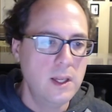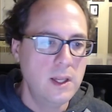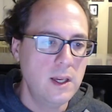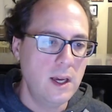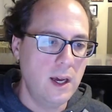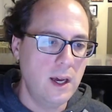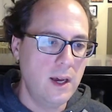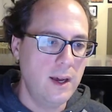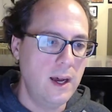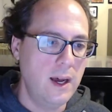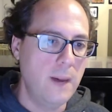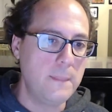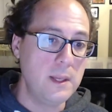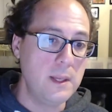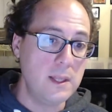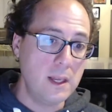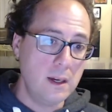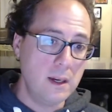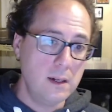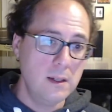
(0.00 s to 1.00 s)
I'll be
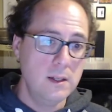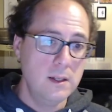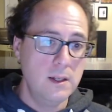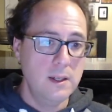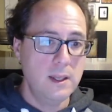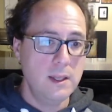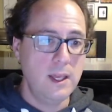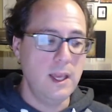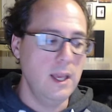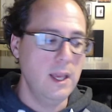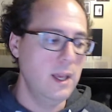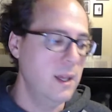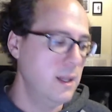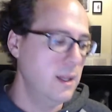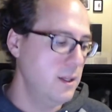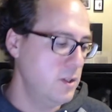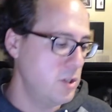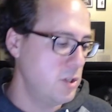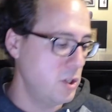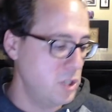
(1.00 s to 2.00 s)
there.
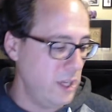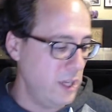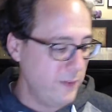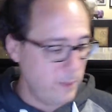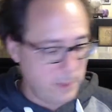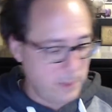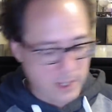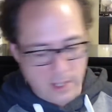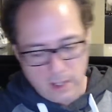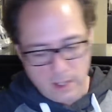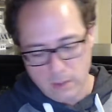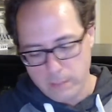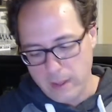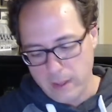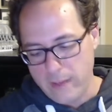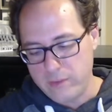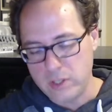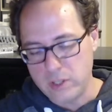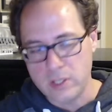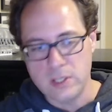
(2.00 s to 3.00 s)
And Judge Eva will be there. I'll be
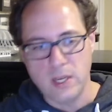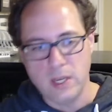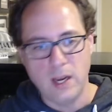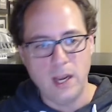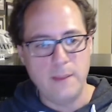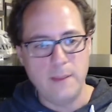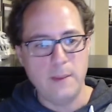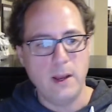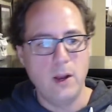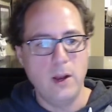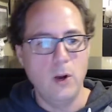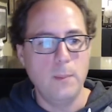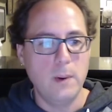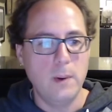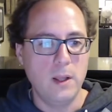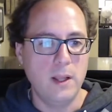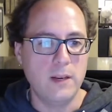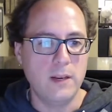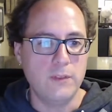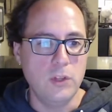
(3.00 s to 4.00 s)
having a good time. I hope a
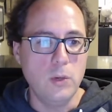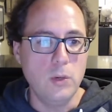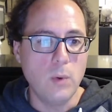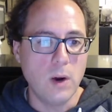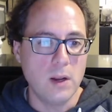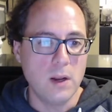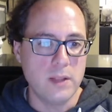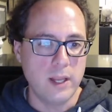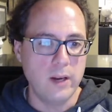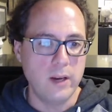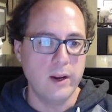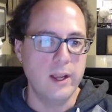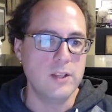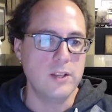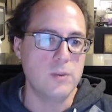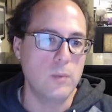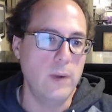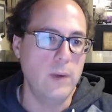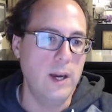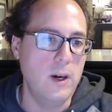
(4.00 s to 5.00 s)
lot of you are there as
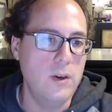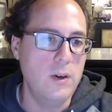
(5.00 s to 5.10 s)
well.